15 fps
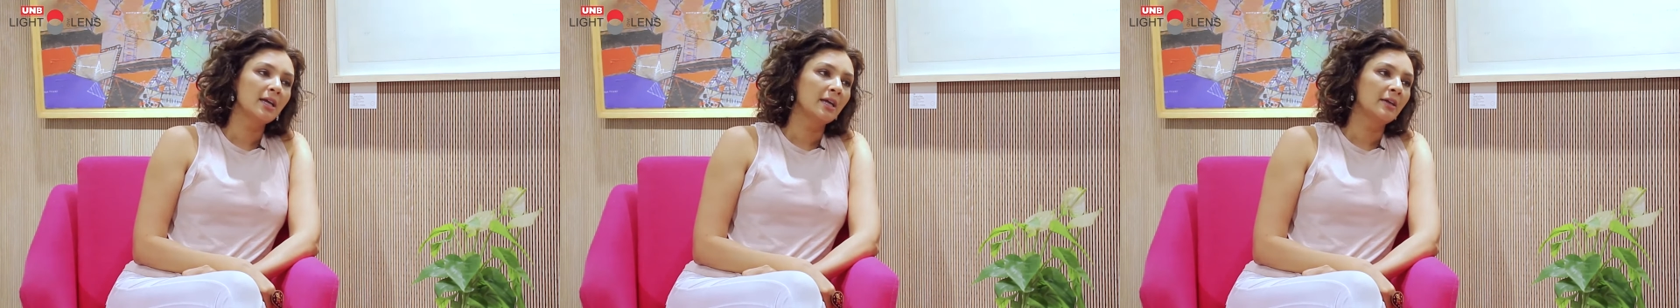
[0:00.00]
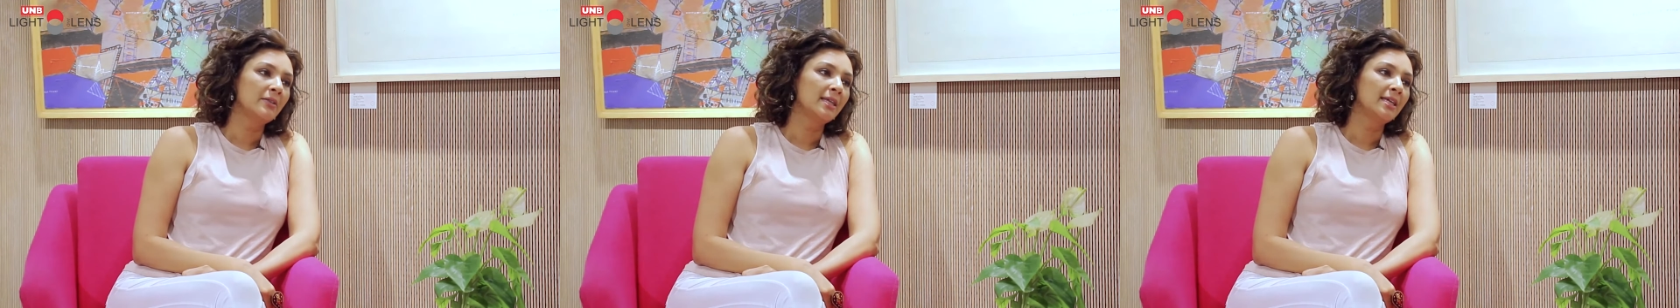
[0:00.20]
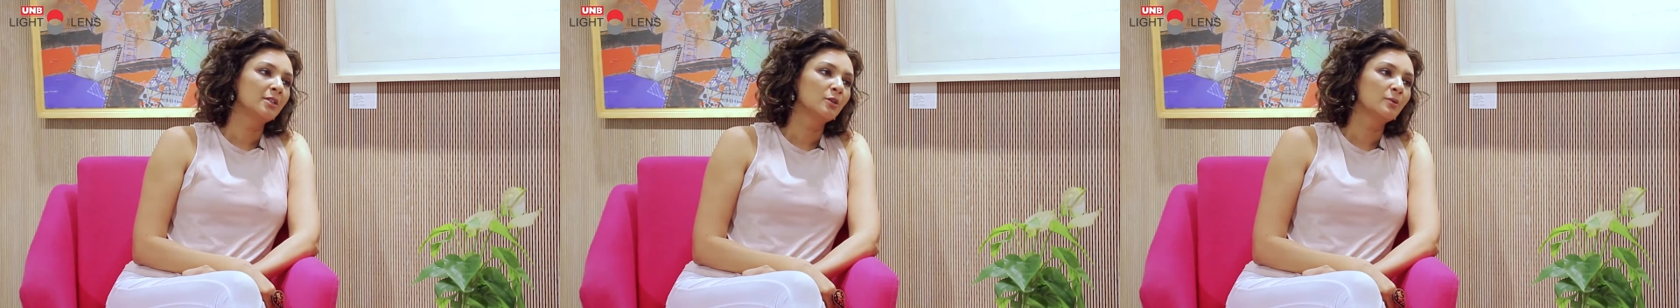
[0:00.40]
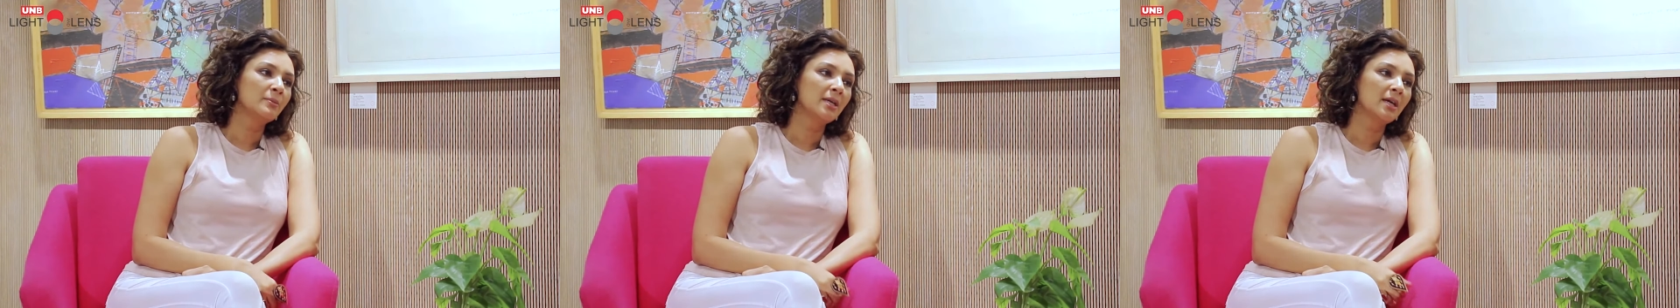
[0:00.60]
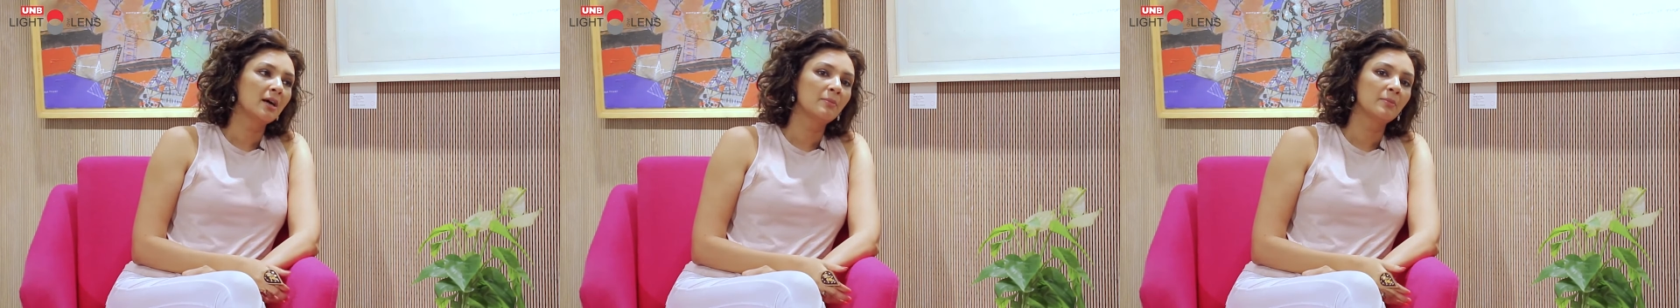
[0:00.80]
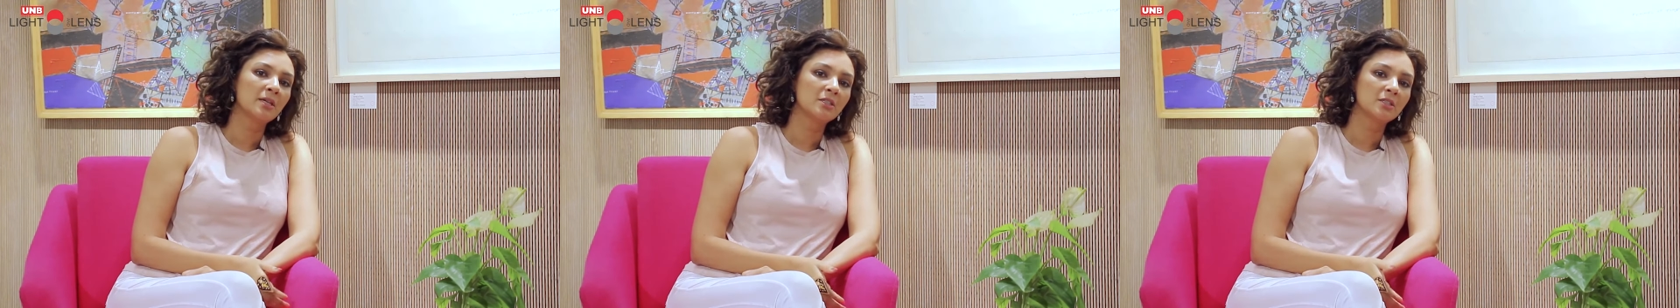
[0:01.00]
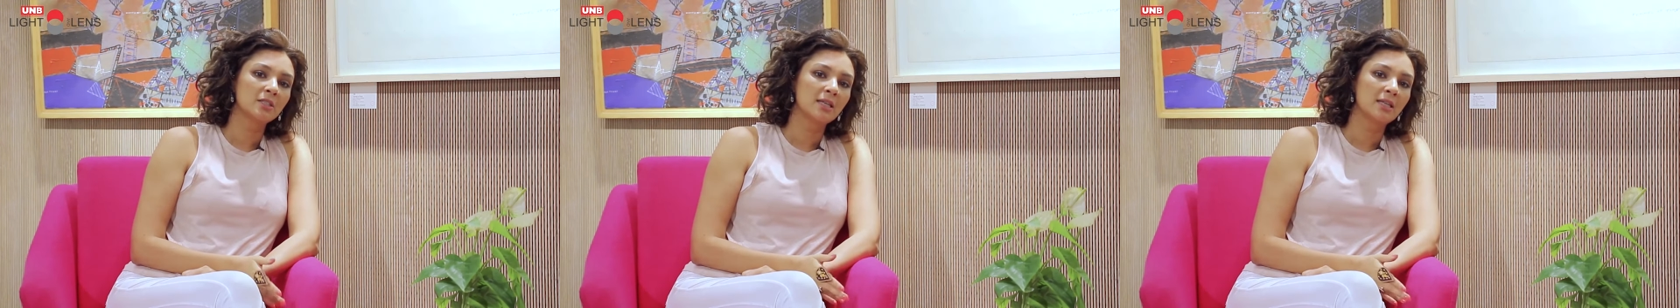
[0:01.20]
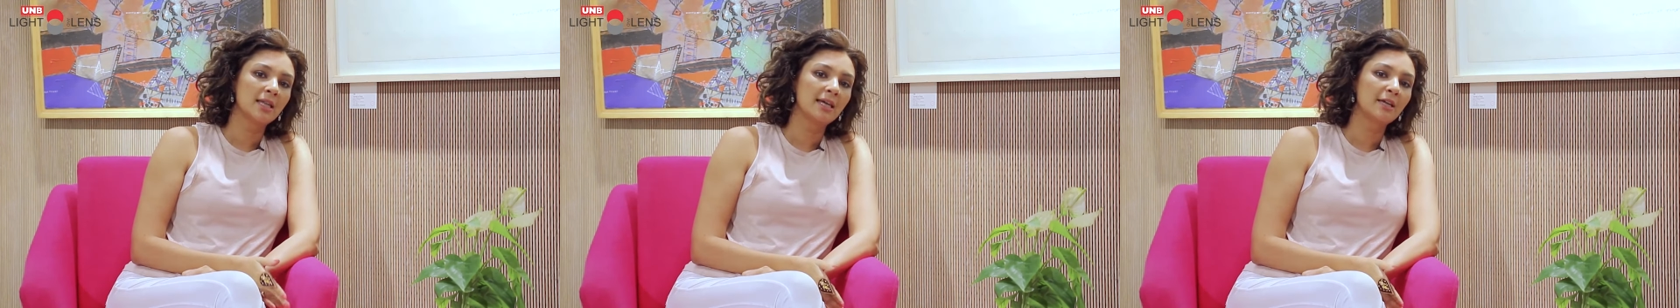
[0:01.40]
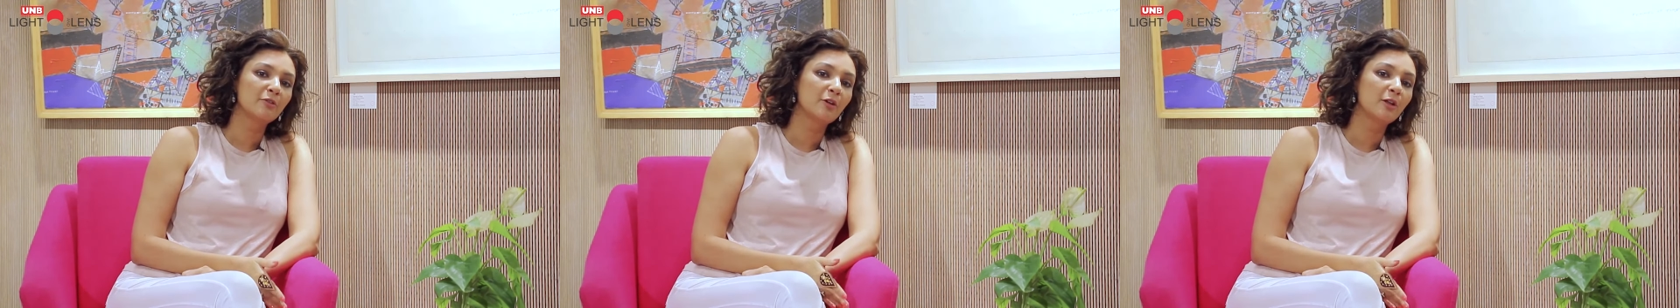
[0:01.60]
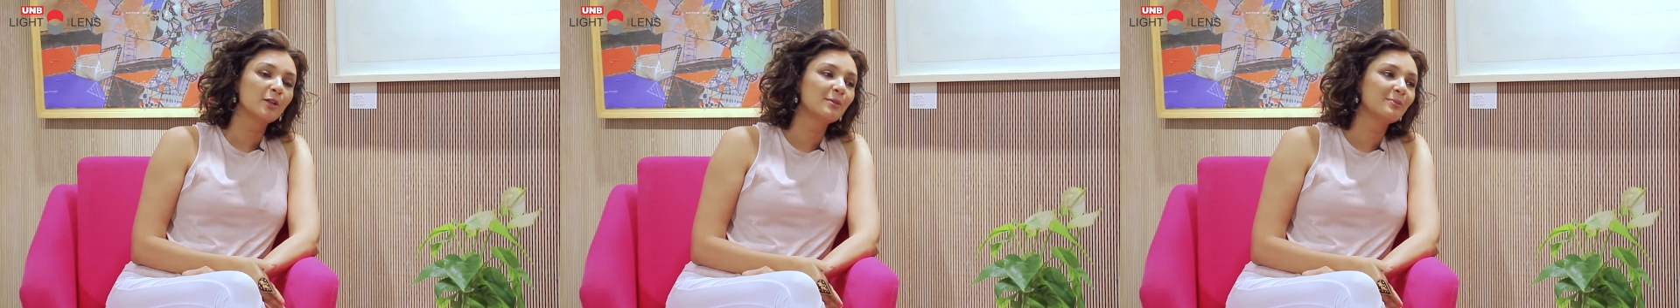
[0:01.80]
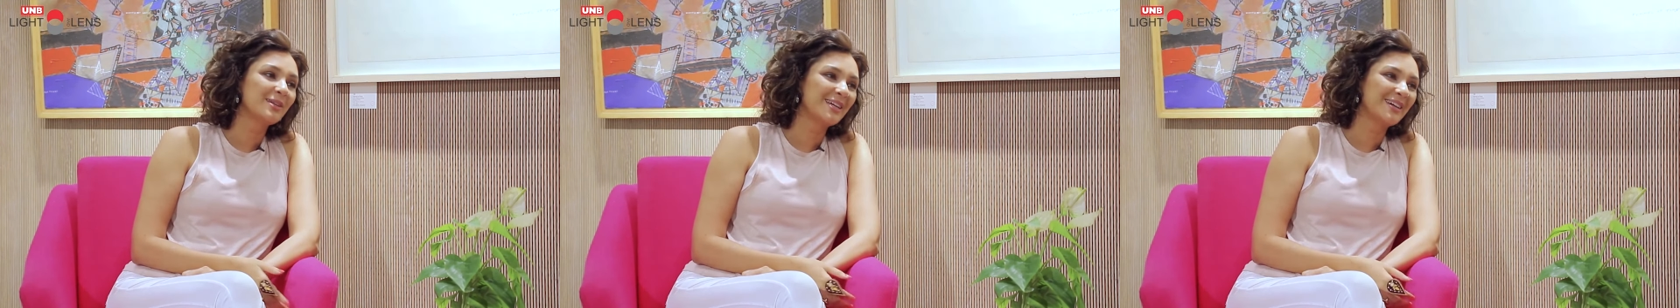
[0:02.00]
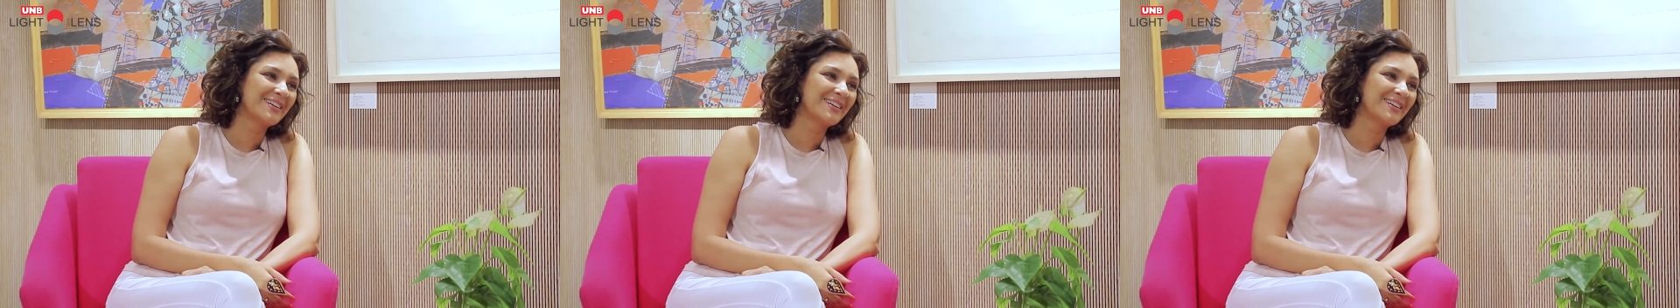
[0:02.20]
and they told me how much they like following me